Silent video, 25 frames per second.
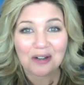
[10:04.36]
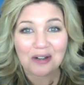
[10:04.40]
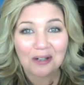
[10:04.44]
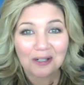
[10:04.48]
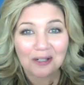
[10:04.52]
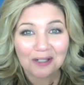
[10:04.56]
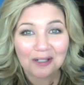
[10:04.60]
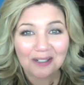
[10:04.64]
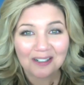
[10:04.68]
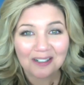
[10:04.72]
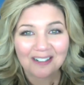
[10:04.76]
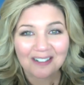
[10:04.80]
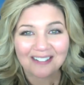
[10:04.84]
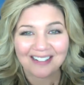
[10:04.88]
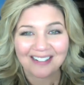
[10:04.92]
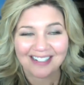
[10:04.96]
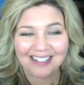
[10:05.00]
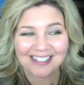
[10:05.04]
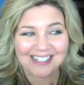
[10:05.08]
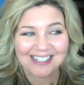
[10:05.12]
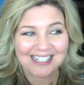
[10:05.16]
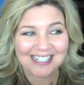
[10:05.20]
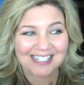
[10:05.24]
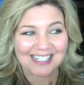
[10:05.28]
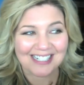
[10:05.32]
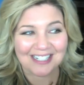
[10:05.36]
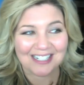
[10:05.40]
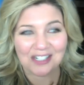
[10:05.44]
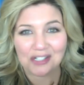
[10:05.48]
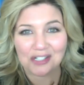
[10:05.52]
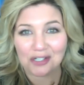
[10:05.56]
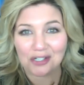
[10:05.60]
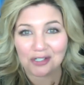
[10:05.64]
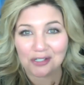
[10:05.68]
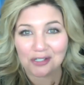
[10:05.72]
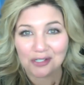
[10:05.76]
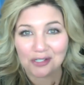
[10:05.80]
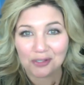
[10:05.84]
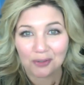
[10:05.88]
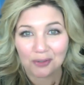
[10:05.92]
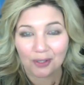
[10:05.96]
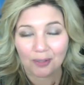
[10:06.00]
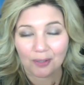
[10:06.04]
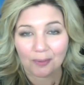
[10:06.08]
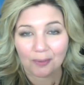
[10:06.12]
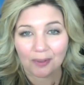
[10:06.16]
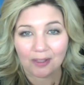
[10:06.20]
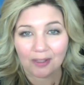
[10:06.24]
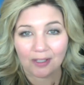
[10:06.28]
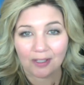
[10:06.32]
her, and she's going to share her
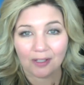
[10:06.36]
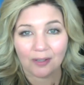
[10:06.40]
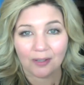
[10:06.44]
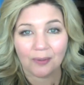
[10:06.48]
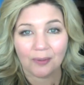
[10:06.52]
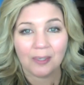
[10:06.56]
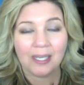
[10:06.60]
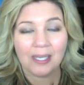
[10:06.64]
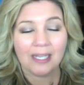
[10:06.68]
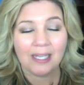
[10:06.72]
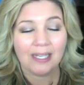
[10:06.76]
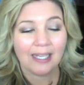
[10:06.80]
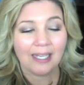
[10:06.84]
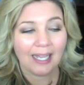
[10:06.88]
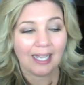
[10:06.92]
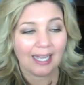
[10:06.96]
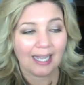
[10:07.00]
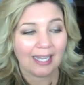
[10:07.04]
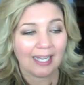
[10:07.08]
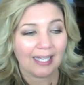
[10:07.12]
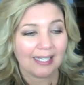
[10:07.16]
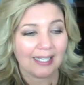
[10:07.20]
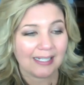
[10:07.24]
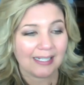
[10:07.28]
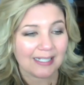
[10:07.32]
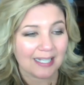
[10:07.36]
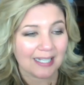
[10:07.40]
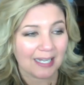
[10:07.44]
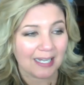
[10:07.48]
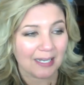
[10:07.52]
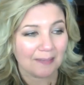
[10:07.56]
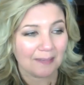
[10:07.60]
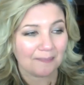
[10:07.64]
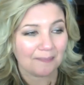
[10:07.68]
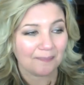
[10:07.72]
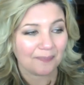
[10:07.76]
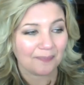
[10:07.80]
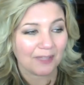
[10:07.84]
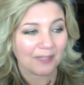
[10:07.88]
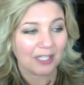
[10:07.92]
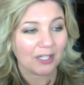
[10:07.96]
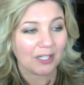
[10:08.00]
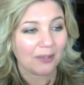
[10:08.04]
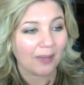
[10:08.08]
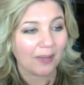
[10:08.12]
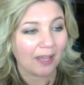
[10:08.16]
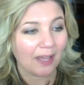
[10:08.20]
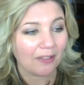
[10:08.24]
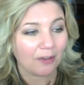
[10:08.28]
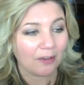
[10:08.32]
story with you. And,
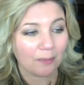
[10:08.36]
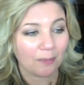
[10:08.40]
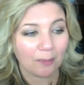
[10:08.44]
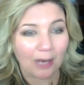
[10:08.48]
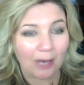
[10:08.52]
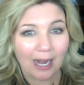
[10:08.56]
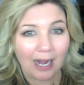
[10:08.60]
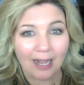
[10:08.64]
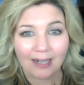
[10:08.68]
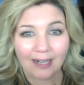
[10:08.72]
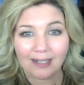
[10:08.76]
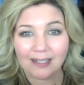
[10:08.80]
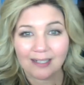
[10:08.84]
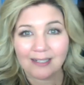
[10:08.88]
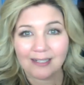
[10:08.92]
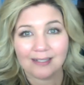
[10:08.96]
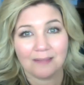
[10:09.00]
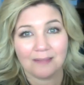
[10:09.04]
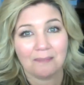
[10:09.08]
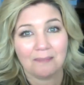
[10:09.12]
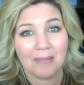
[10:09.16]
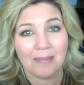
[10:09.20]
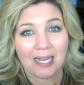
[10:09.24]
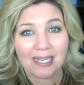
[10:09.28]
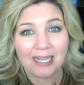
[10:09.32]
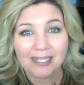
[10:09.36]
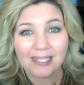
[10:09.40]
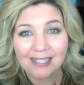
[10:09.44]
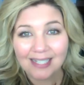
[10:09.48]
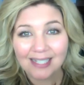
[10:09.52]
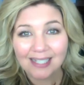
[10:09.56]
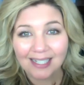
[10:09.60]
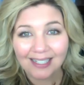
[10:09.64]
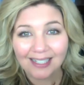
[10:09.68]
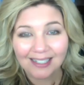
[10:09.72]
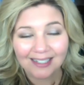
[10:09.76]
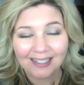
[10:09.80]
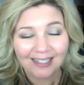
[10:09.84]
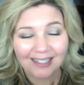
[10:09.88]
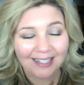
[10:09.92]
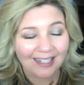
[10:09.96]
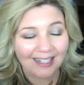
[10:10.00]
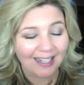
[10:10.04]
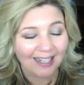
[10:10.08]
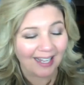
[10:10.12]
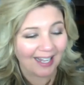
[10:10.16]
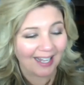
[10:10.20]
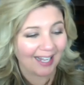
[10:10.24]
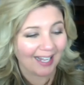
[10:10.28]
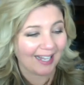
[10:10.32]
Heather, Brad is amazing,
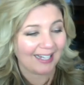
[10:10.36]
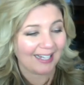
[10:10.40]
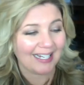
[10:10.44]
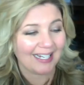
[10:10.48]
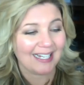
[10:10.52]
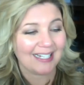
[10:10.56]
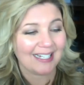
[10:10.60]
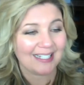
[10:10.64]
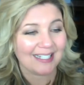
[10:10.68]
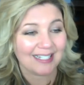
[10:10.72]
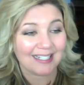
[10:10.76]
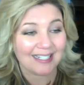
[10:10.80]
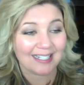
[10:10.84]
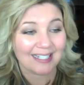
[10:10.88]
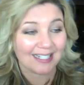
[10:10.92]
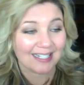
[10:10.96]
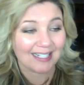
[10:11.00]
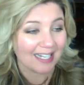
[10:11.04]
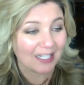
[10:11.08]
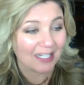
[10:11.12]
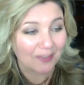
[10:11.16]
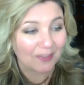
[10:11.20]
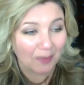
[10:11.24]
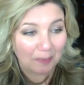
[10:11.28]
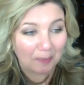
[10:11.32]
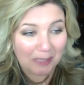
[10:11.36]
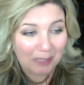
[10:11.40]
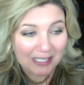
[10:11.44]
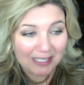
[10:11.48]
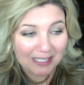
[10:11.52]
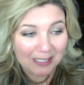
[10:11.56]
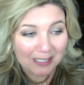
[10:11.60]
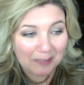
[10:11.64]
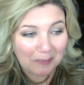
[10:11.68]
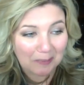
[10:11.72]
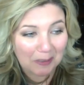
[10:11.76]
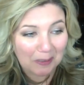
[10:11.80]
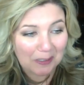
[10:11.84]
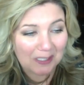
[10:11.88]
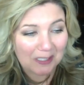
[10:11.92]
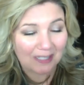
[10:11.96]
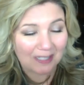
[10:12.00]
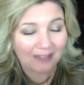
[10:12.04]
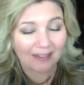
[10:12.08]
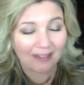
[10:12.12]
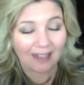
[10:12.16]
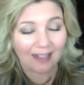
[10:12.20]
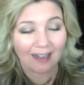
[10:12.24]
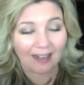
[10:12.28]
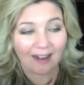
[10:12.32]
and he's a successful business
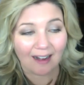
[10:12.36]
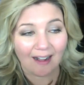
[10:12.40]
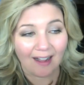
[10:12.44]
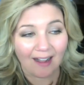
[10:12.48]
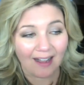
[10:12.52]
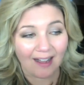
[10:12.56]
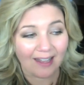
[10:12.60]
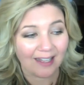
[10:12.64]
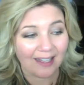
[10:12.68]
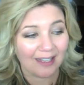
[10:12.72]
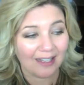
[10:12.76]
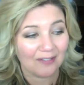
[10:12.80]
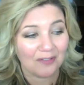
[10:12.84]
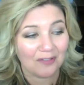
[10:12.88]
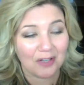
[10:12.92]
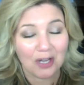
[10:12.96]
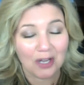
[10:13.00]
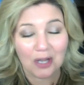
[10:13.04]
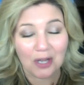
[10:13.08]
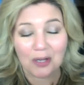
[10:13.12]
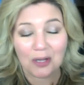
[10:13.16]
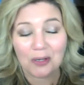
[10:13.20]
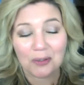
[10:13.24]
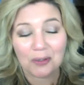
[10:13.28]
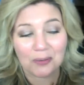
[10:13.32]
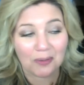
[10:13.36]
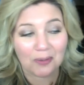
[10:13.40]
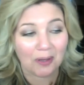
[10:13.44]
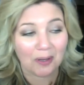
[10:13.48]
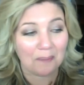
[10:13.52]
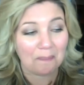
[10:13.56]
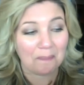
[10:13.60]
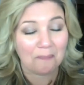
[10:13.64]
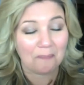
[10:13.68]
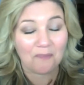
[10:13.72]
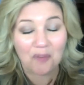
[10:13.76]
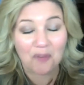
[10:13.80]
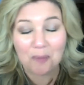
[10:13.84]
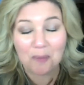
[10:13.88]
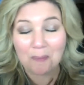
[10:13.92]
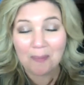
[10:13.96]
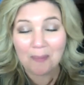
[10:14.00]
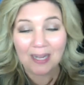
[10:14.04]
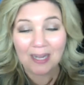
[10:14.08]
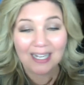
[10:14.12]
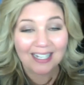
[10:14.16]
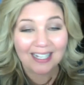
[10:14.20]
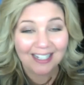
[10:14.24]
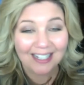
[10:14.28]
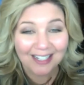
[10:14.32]
person that I have known for
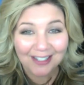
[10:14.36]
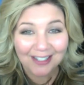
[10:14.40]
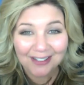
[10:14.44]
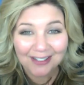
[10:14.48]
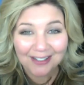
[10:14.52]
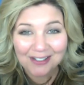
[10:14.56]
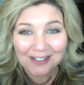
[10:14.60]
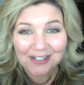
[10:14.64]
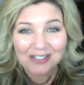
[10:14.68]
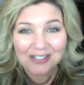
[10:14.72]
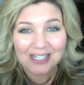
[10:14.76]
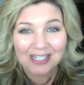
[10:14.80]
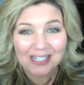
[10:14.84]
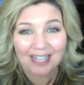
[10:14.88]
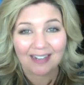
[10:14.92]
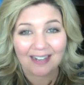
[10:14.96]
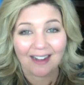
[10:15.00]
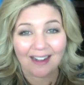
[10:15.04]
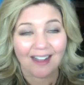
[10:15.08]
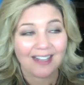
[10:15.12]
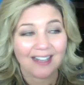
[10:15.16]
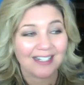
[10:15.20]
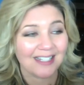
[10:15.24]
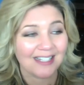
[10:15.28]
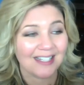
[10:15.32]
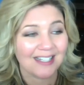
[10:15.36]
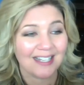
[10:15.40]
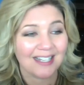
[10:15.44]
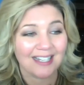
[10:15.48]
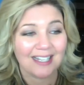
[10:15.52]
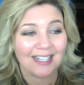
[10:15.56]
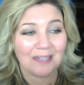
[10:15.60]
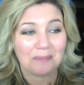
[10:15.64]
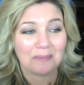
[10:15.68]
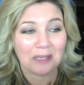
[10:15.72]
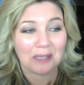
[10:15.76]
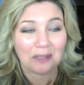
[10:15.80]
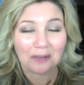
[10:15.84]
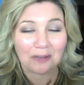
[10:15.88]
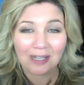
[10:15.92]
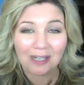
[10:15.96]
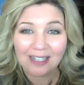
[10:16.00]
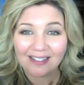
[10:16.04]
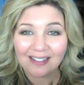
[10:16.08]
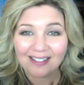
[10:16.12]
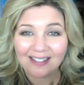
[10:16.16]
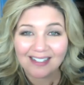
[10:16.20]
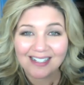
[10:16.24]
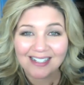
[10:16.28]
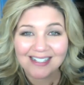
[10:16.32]
many years, and I just think he'd be great
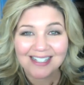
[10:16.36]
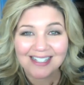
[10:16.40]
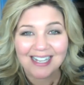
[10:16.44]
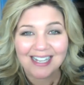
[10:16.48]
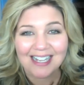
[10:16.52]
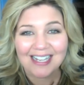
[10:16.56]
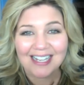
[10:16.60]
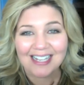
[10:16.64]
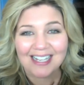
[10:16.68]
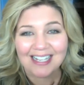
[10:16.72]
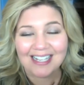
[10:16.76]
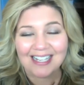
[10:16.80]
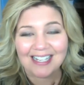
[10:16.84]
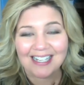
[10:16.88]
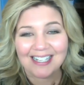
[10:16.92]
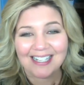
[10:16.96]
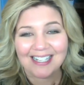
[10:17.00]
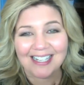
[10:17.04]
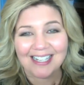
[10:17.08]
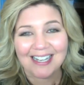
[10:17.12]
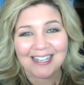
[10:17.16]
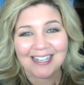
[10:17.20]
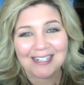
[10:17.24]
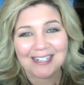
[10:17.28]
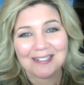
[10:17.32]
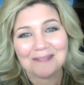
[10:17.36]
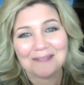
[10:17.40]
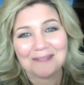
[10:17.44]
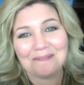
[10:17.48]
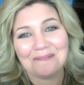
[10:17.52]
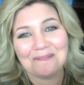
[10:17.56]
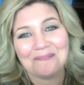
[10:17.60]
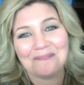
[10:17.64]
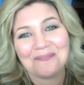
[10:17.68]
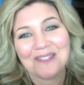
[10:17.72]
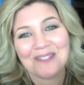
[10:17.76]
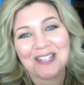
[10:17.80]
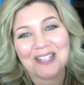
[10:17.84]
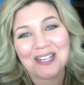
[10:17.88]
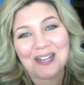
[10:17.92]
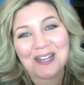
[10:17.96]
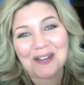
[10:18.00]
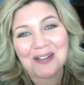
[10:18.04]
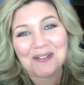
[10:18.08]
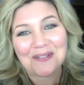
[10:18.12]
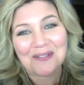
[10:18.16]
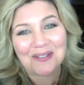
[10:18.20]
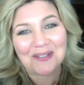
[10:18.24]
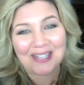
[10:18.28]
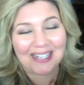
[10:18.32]
at this. He's
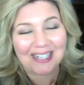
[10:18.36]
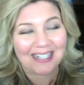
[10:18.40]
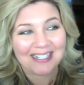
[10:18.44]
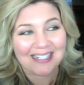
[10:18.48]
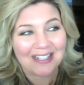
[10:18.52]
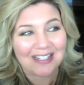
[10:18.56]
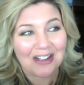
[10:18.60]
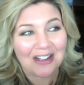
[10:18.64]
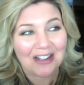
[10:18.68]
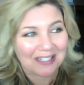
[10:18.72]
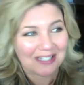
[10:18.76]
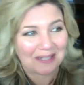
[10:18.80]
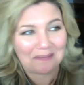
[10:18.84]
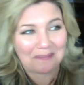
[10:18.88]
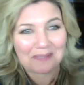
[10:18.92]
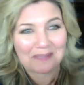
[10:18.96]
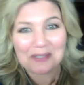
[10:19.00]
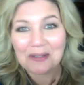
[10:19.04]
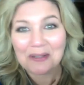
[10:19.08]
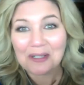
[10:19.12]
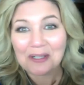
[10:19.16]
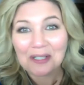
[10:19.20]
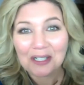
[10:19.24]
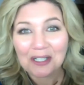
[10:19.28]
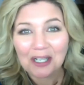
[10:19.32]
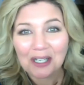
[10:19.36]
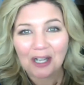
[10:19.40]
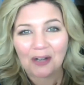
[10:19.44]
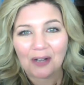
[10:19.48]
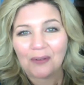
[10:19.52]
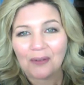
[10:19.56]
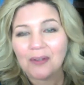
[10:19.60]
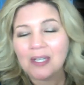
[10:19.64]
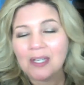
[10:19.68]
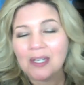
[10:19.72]
awesome. So here you go.